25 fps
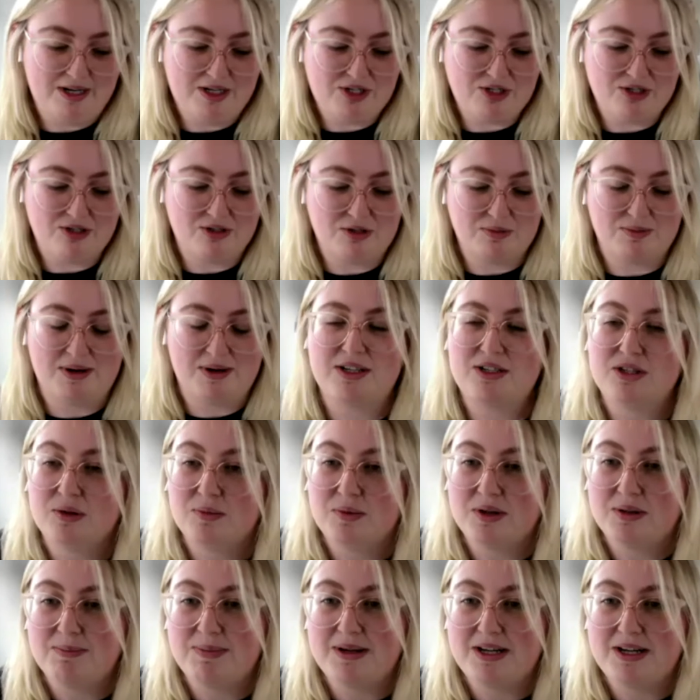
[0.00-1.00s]
regional
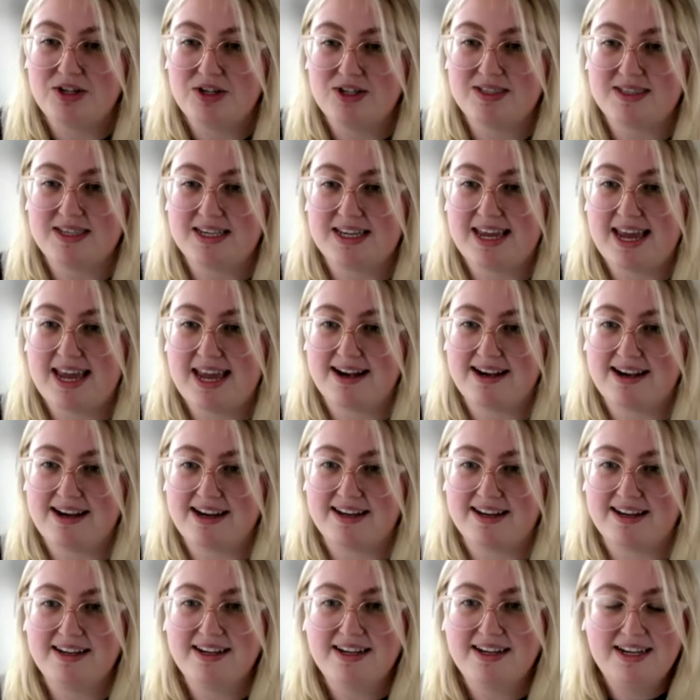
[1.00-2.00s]
director with BGC
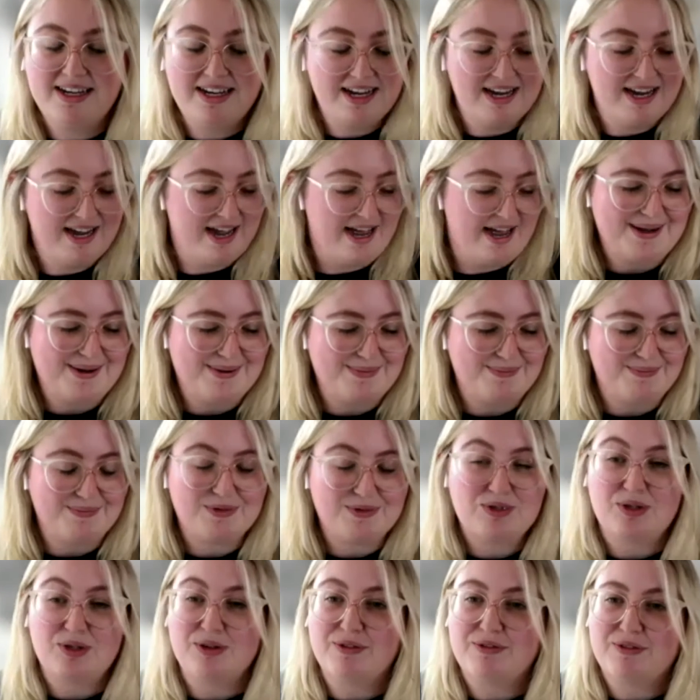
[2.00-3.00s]
Canada.
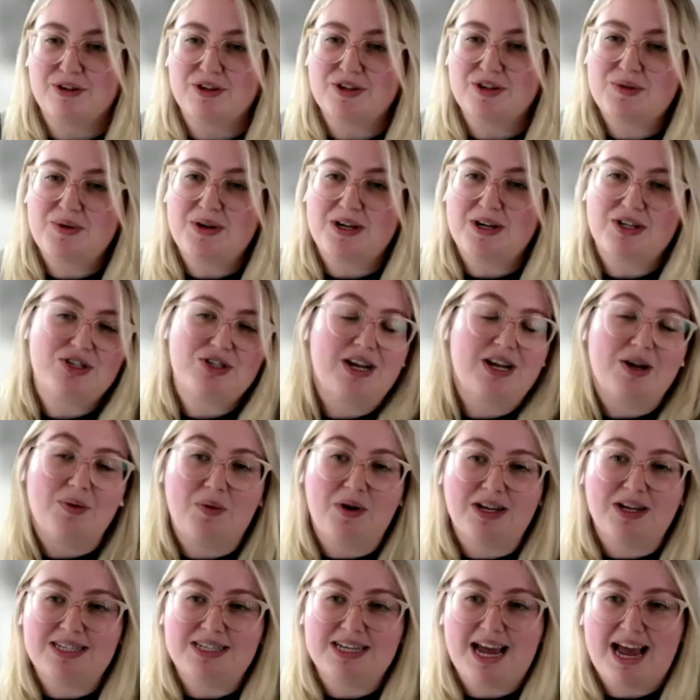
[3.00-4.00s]
So the first question I
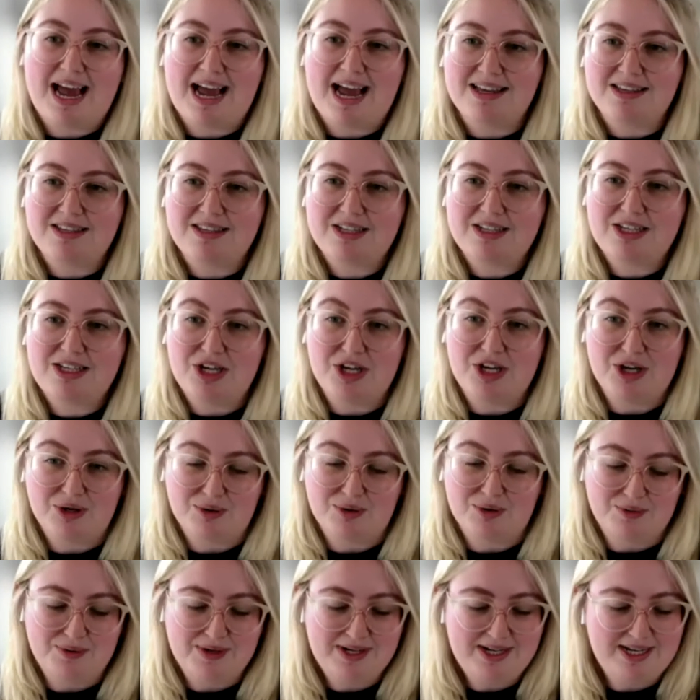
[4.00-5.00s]
want to ask
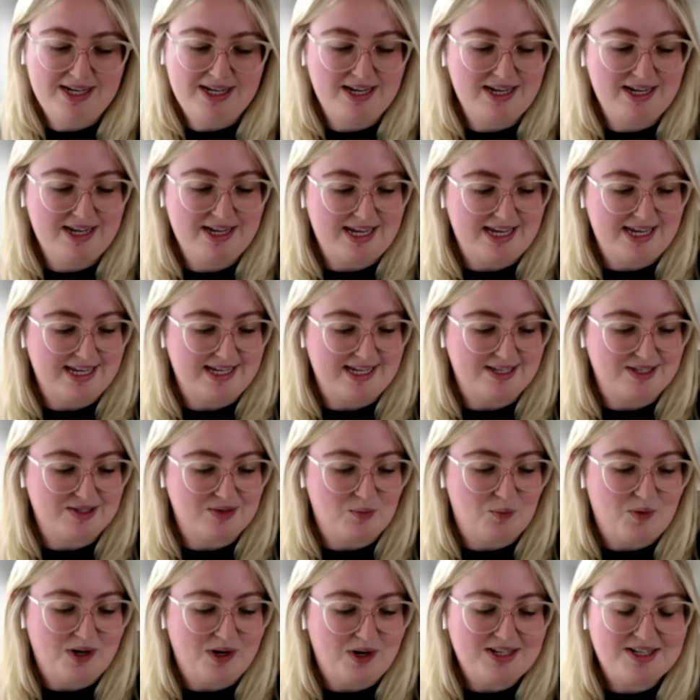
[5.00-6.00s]
you is,
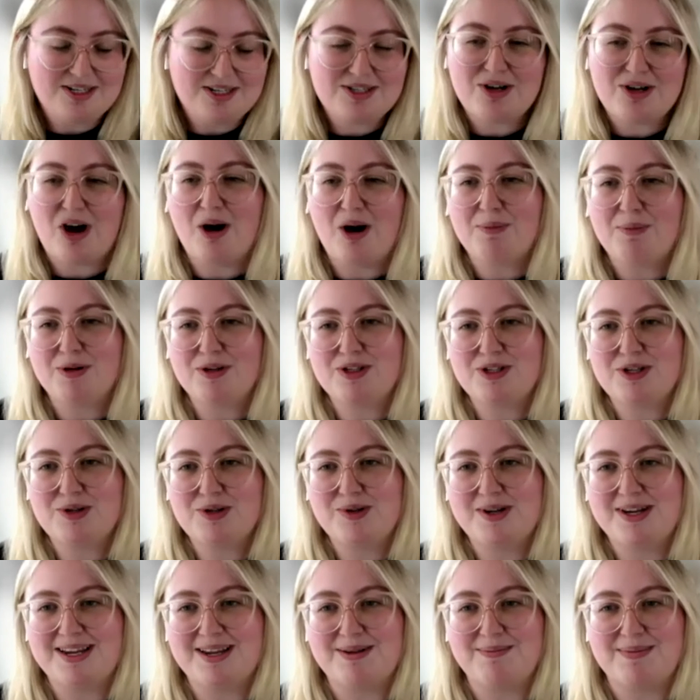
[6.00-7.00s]
what does
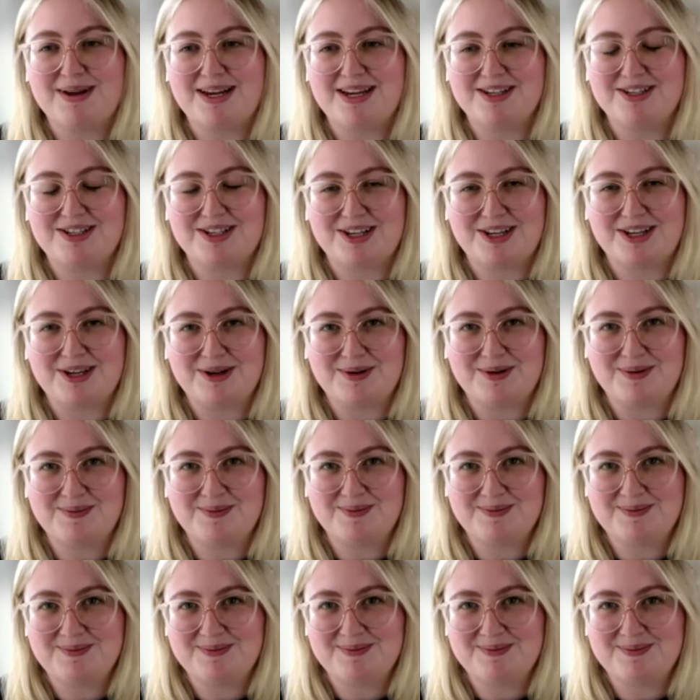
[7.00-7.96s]
opportunity mean to you?